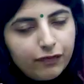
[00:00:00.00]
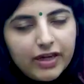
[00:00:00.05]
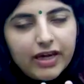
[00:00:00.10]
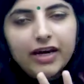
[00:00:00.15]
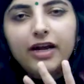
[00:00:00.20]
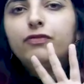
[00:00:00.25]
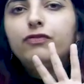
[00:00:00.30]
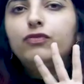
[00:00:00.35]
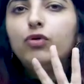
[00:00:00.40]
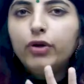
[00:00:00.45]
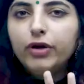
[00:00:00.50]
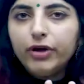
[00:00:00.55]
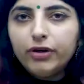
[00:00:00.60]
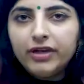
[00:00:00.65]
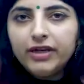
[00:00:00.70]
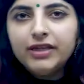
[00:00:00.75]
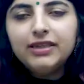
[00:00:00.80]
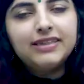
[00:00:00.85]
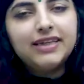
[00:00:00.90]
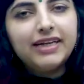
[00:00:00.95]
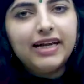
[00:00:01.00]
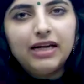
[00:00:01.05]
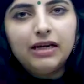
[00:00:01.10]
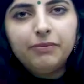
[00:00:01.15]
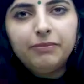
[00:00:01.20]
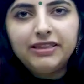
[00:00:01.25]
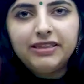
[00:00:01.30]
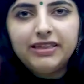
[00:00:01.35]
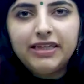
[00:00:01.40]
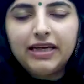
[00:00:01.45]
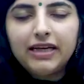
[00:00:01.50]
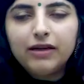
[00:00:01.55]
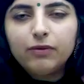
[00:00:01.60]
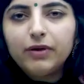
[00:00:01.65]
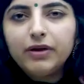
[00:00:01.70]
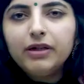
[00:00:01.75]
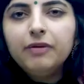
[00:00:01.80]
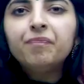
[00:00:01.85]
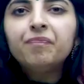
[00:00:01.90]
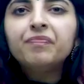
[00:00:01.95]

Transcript: there are four units that I'll be dealing with